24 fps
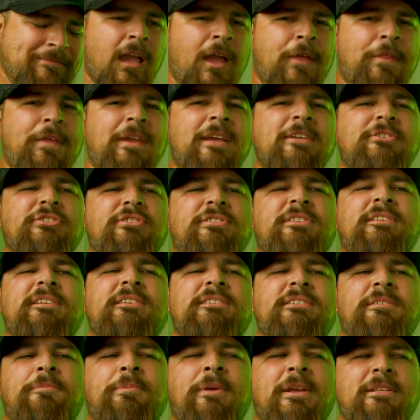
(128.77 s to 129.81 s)
I think it just
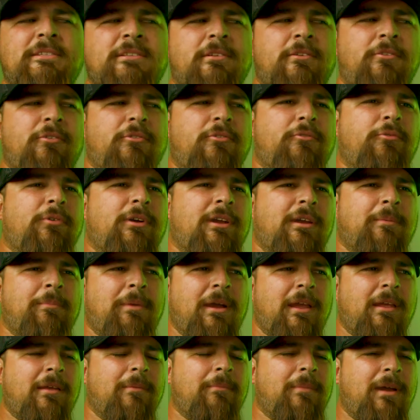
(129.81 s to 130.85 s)
dissipates a little quick.
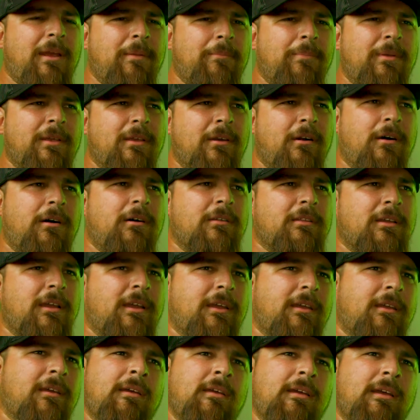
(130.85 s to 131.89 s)
Might be all
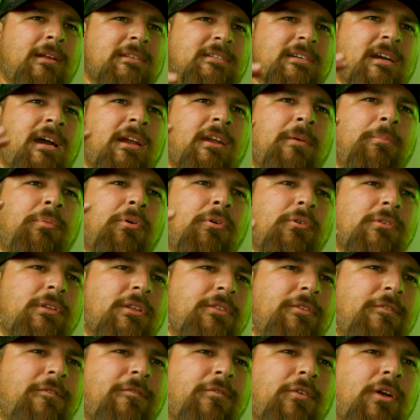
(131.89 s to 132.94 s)
like it's kind of bold on
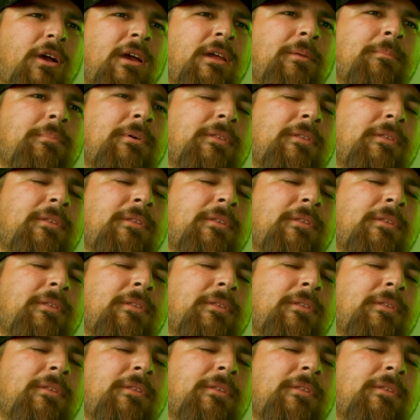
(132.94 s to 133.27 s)
the front,